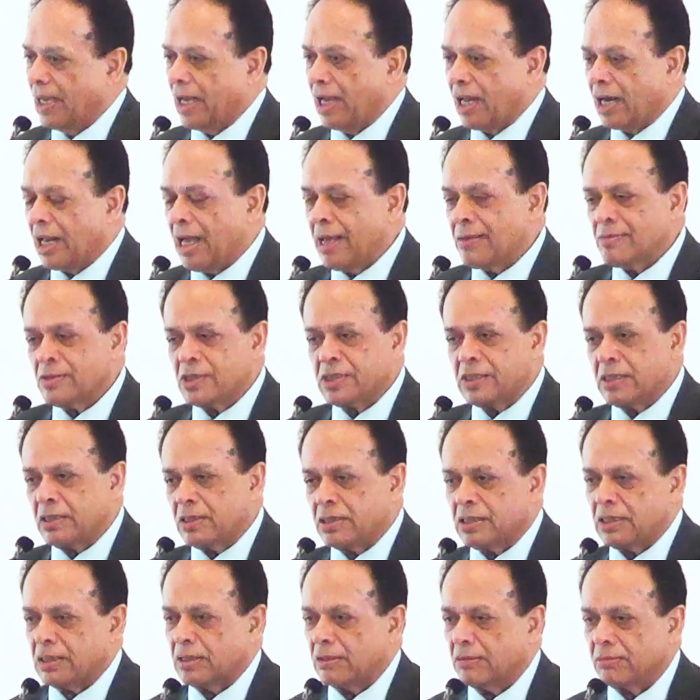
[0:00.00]
And I'm
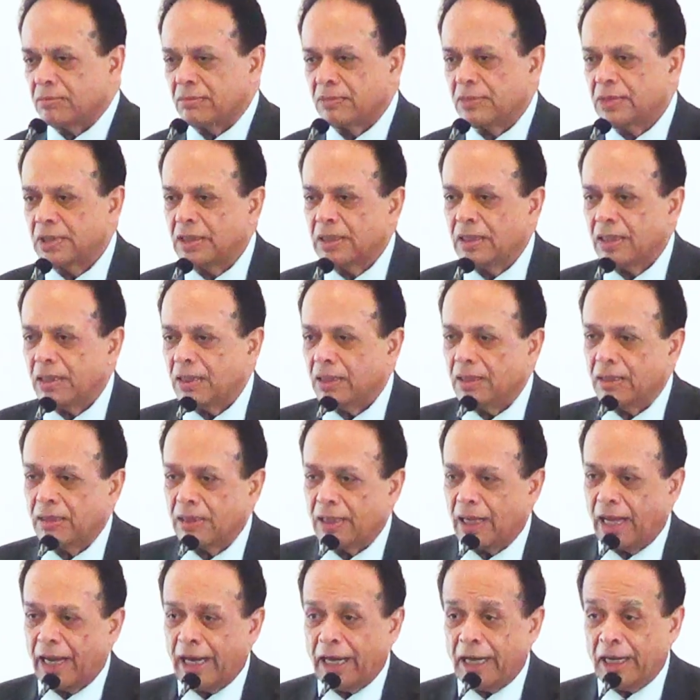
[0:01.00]
certain
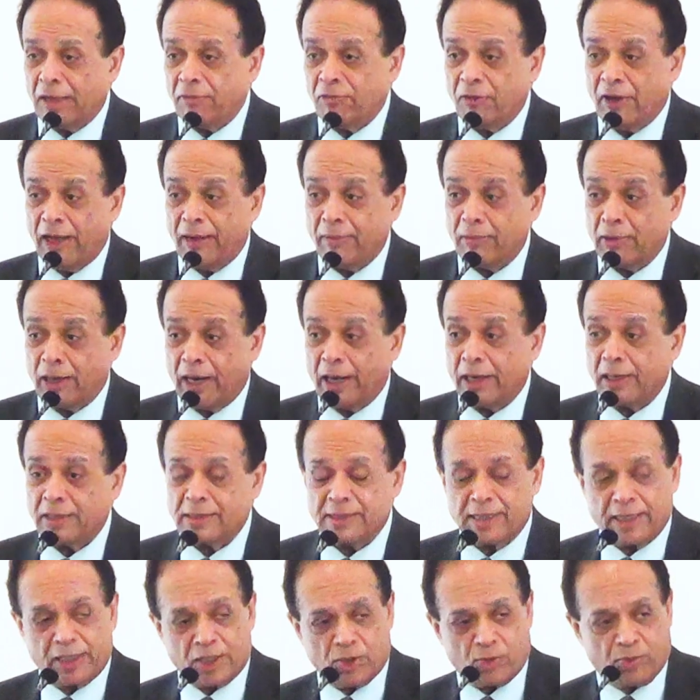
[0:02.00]

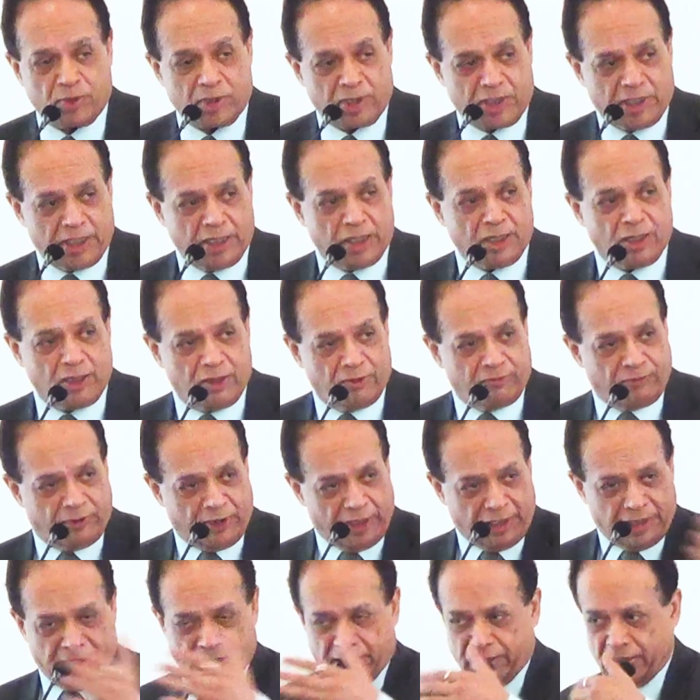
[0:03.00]
95-96% of
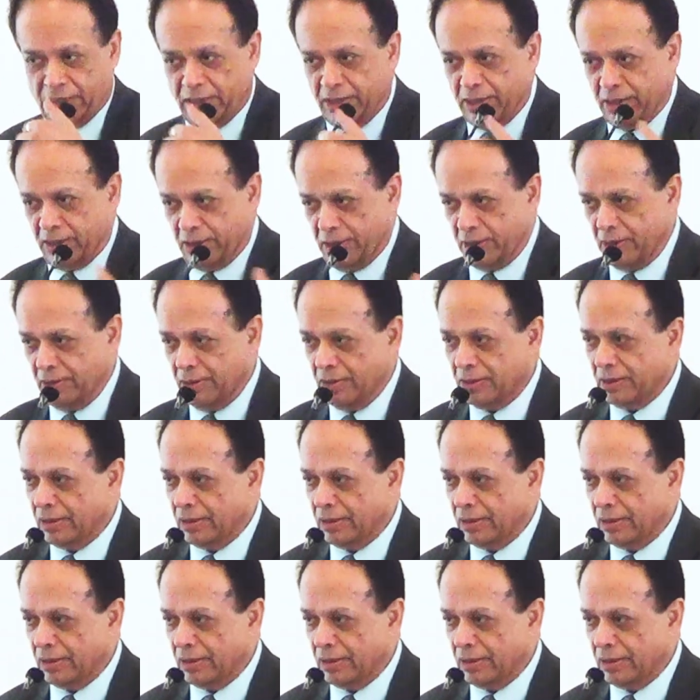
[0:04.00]
us here,